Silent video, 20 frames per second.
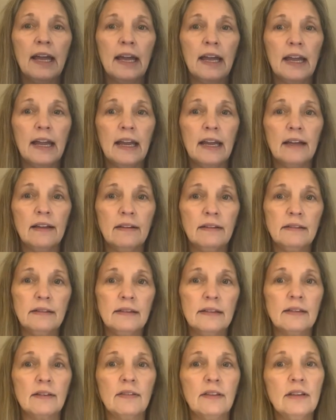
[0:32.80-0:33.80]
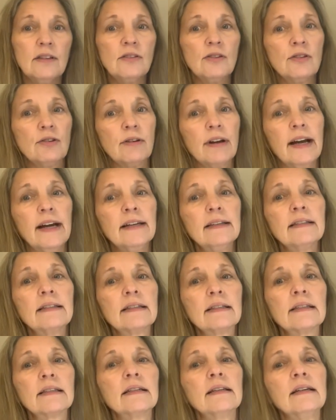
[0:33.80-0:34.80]
And this
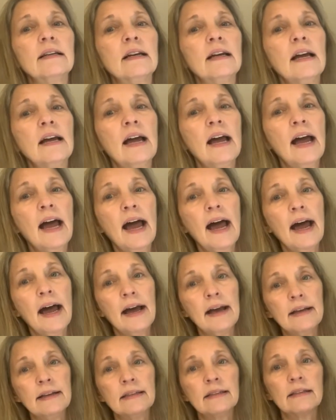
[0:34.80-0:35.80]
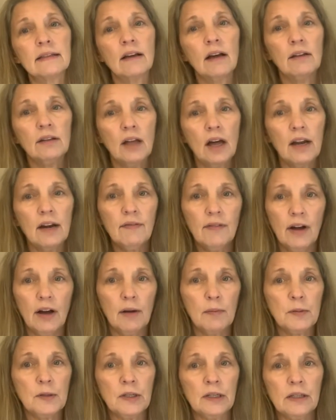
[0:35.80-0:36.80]
dress has a lot of
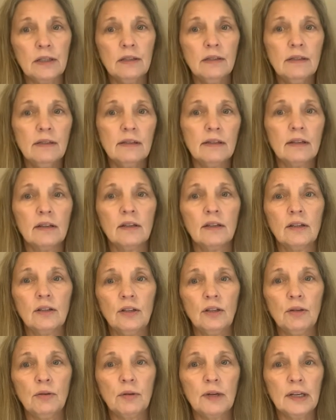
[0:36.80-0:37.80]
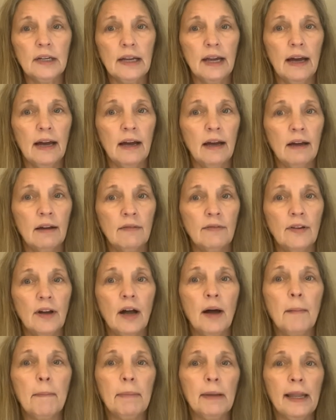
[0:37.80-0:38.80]
options. You can have
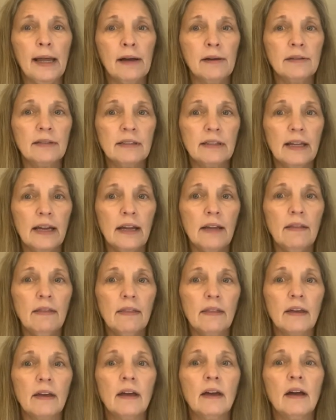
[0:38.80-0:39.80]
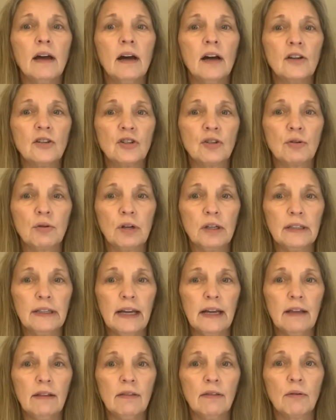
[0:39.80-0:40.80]
a blouse length, a short
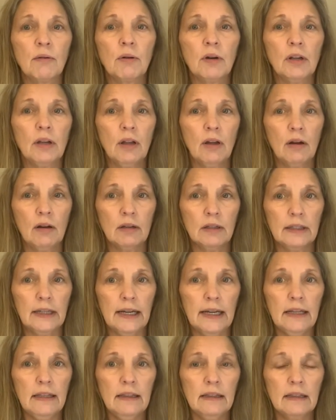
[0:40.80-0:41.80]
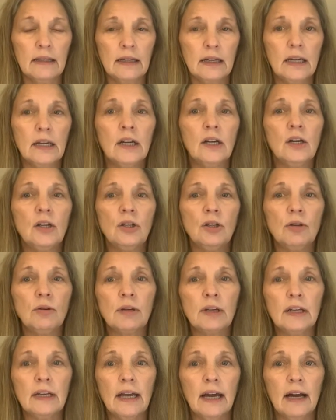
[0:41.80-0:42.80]
length, or a long length. You
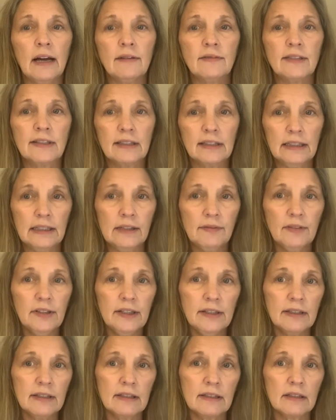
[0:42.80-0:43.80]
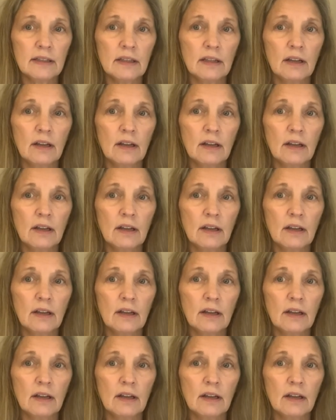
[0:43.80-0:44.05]
can have sleeveless.